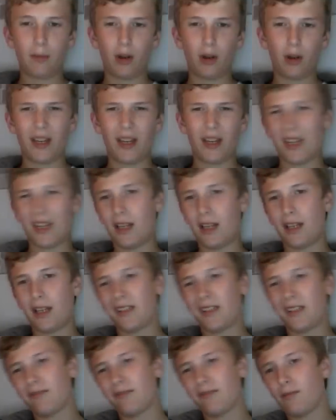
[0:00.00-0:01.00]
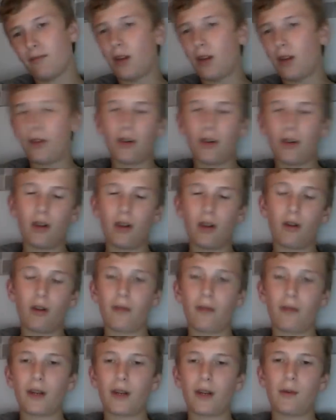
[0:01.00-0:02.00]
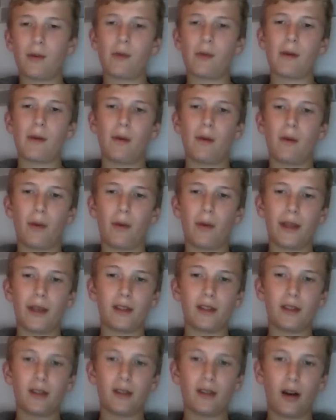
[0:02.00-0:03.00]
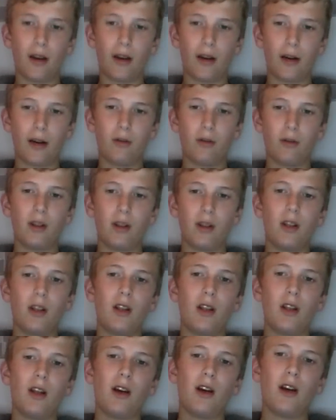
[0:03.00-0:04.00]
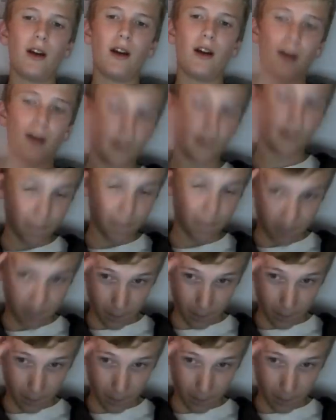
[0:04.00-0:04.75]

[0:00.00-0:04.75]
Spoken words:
But Italy, I don't know. I think they might be a bit weak now. And